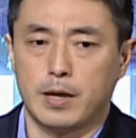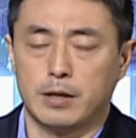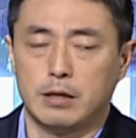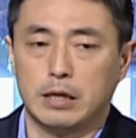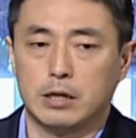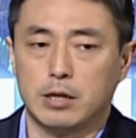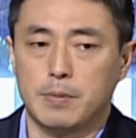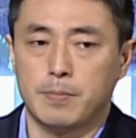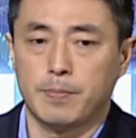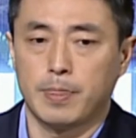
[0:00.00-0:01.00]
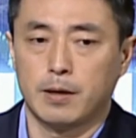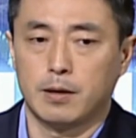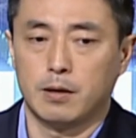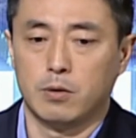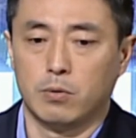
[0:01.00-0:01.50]
and I think um,
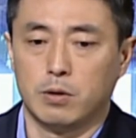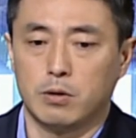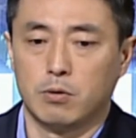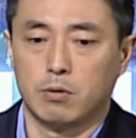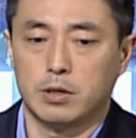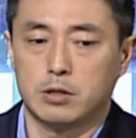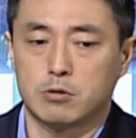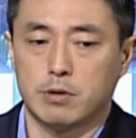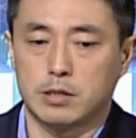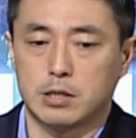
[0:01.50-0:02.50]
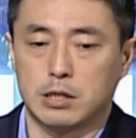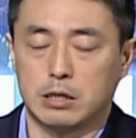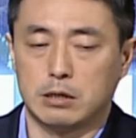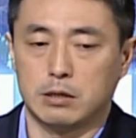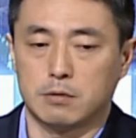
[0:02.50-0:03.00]
you know what you're interested
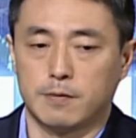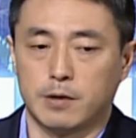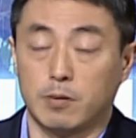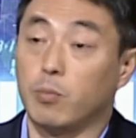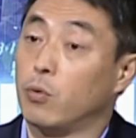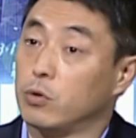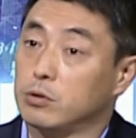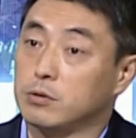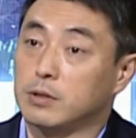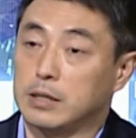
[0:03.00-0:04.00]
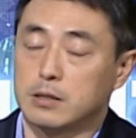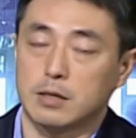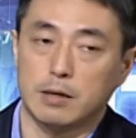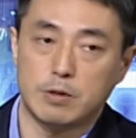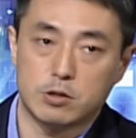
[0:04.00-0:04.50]
in is very important. As
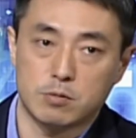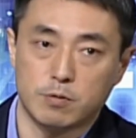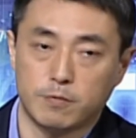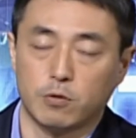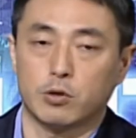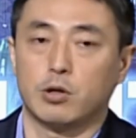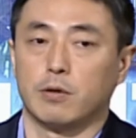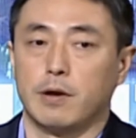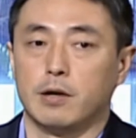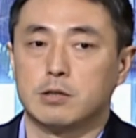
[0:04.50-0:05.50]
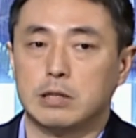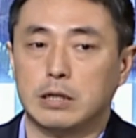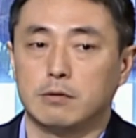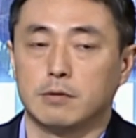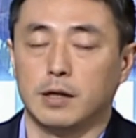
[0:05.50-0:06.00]
I mentioned before,
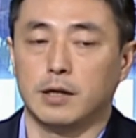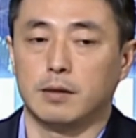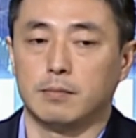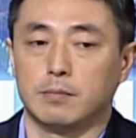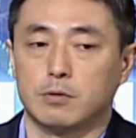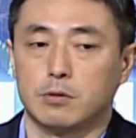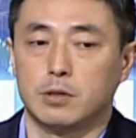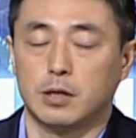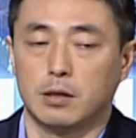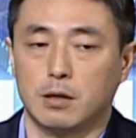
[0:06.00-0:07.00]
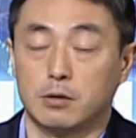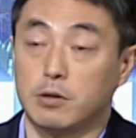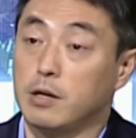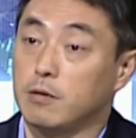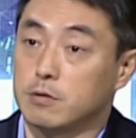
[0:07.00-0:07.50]
curiosity. Mm digging
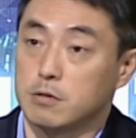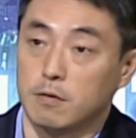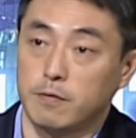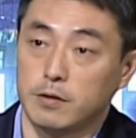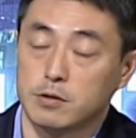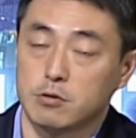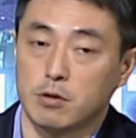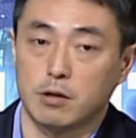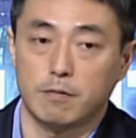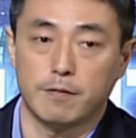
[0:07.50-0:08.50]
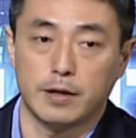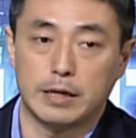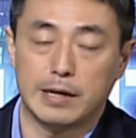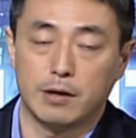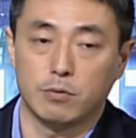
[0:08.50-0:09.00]
underneath the surface, trying to
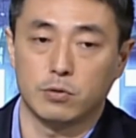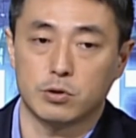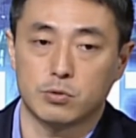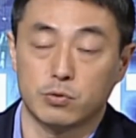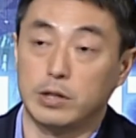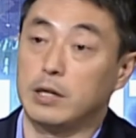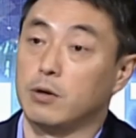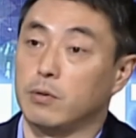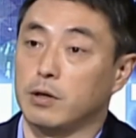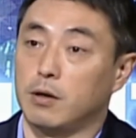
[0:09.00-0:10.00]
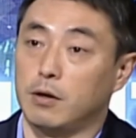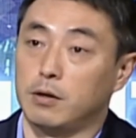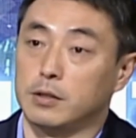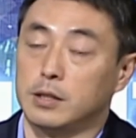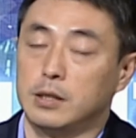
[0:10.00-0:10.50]
find out what's really going
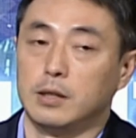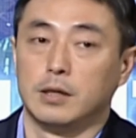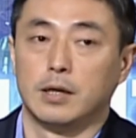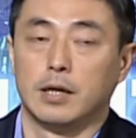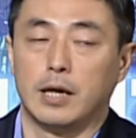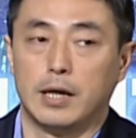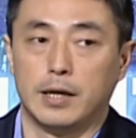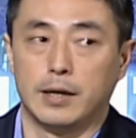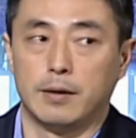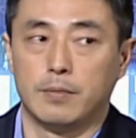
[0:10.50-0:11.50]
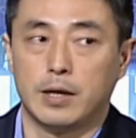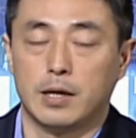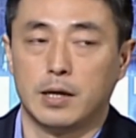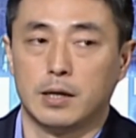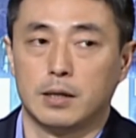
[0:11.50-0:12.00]
on. Yes. Um, and
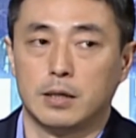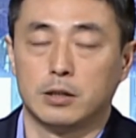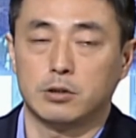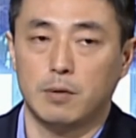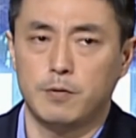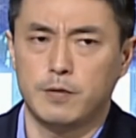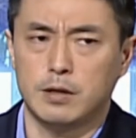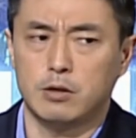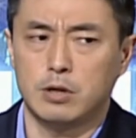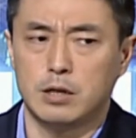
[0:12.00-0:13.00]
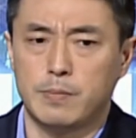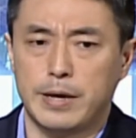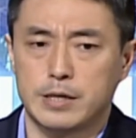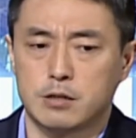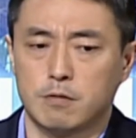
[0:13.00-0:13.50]
uh, on top of it, you need a
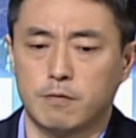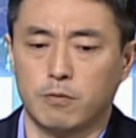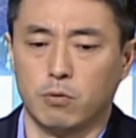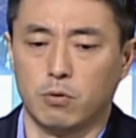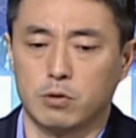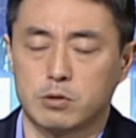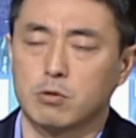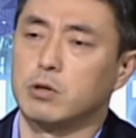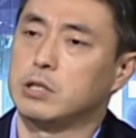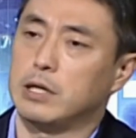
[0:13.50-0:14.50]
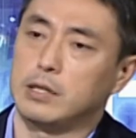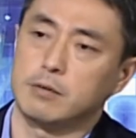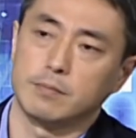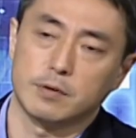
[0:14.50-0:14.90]
passion for storytelling.